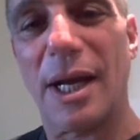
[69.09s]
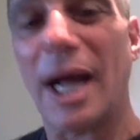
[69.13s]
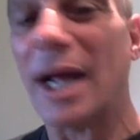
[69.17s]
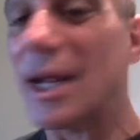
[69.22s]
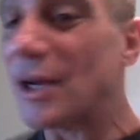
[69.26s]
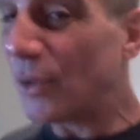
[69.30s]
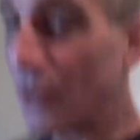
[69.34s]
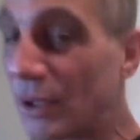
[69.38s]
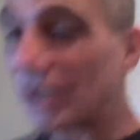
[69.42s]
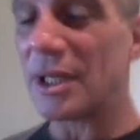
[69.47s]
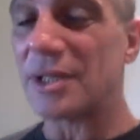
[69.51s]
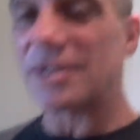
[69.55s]
I
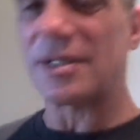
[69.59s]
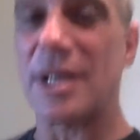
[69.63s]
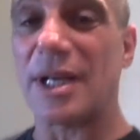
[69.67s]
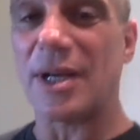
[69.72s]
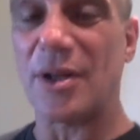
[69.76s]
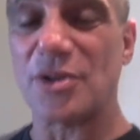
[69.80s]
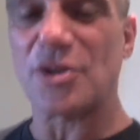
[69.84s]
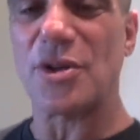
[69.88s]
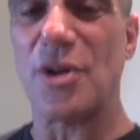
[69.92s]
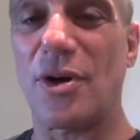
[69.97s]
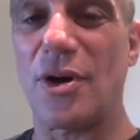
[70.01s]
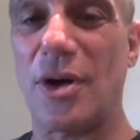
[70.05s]
know that
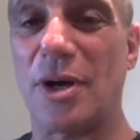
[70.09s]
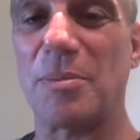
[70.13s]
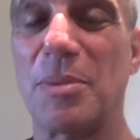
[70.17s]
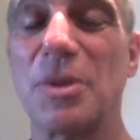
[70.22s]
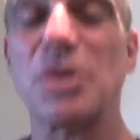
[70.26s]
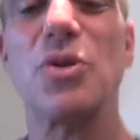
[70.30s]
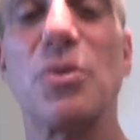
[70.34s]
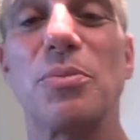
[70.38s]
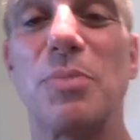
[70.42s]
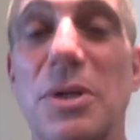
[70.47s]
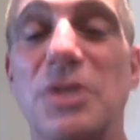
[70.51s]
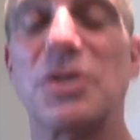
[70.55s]
sounds hard,
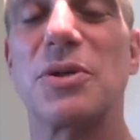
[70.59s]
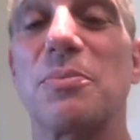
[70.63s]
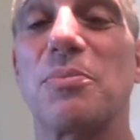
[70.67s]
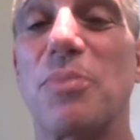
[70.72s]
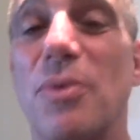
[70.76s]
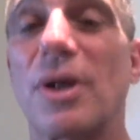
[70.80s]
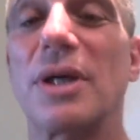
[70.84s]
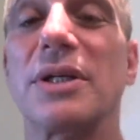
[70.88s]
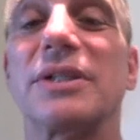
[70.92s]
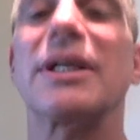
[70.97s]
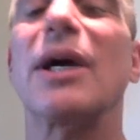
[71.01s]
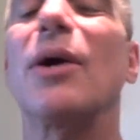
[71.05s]
but you'll be
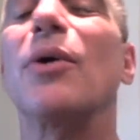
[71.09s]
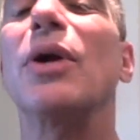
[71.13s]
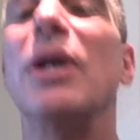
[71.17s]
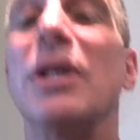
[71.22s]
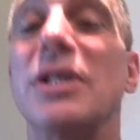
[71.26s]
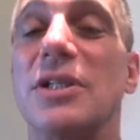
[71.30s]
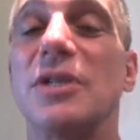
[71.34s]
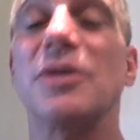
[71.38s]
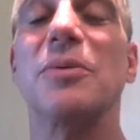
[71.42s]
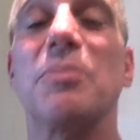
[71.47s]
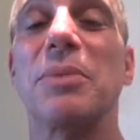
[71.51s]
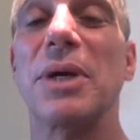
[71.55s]
surprised how
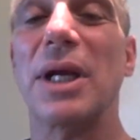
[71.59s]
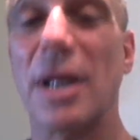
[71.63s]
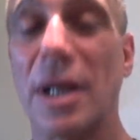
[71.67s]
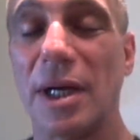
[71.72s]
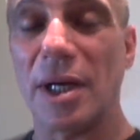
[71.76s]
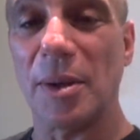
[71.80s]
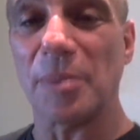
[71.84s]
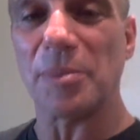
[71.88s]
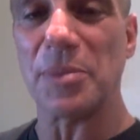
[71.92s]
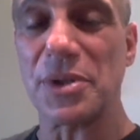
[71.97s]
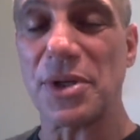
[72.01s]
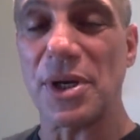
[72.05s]
easy it
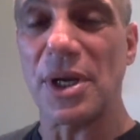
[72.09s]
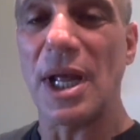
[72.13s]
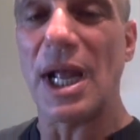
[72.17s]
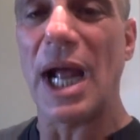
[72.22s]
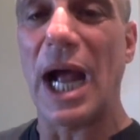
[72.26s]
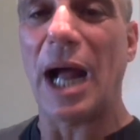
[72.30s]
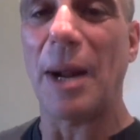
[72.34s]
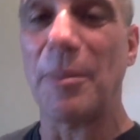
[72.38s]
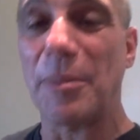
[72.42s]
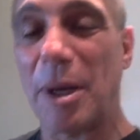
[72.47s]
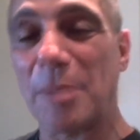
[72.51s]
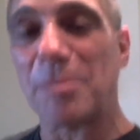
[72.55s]
becomes.
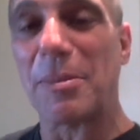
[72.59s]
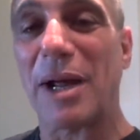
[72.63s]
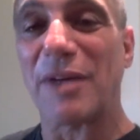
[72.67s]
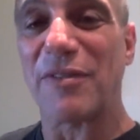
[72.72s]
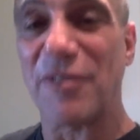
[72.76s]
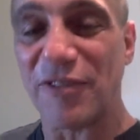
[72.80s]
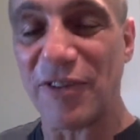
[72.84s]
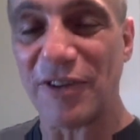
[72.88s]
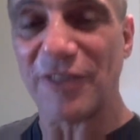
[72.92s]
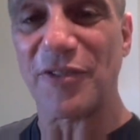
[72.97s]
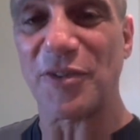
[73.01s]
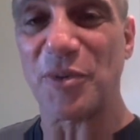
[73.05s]
I'm on my
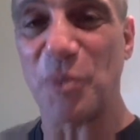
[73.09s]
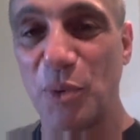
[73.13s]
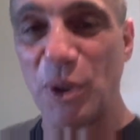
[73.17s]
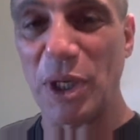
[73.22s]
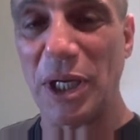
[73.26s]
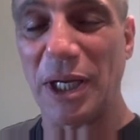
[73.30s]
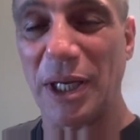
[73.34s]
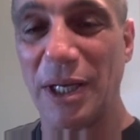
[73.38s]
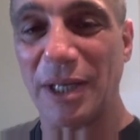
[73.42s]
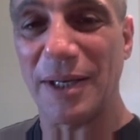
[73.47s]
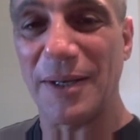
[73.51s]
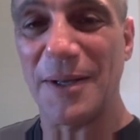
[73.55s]
fifth
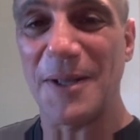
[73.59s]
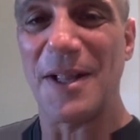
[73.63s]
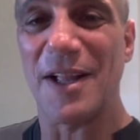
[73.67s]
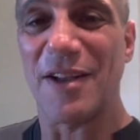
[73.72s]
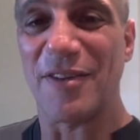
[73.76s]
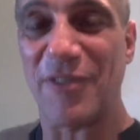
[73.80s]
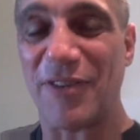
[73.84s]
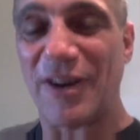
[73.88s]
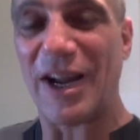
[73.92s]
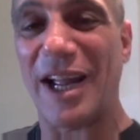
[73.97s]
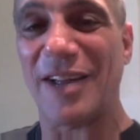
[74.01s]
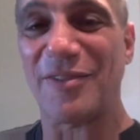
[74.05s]
week.
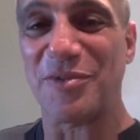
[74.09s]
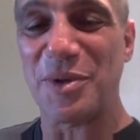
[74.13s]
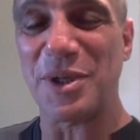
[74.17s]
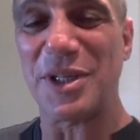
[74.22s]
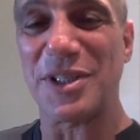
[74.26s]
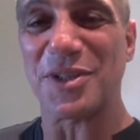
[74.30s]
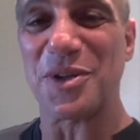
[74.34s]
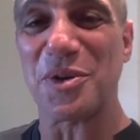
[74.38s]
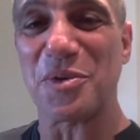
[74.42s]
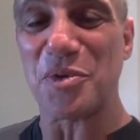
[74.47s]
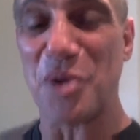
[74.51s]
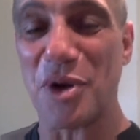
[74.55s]
5
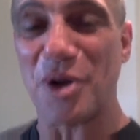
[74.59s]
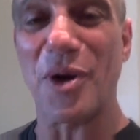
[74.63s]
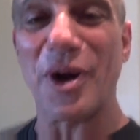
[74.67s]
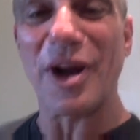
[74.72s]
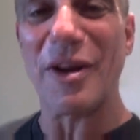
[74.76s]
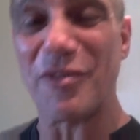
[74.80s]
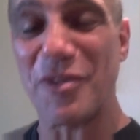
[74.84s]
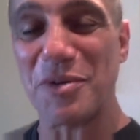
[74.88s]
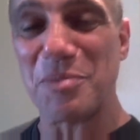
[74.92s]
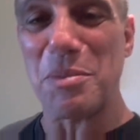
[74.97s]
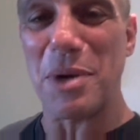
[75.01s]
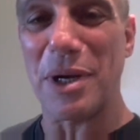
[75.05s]
weeks in a row,
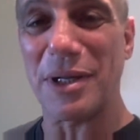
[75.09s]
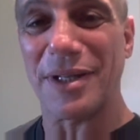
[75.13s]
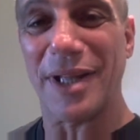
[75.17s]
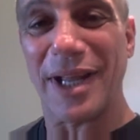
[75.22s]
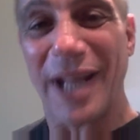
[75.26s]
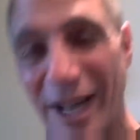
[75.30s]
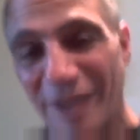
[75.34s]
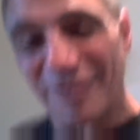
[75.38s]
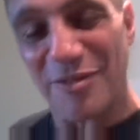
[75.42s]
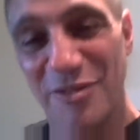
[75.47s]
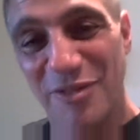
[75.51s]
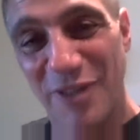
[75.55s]
every
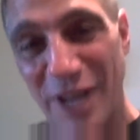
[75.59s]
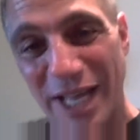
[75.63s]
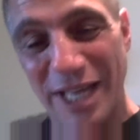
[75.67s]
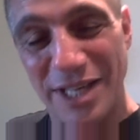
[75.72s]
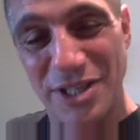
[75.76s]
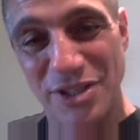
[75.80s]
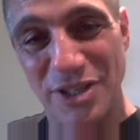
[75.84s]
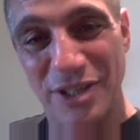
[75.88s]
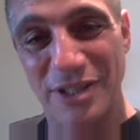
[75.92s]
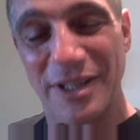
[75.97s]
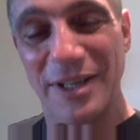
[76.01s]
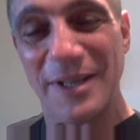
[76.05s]
Monday, I've
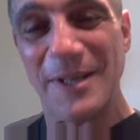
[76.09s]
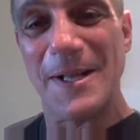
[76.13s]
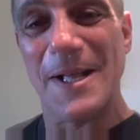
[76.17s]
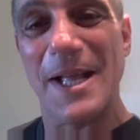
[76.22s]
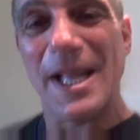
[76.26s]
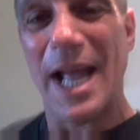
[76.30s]
fasted.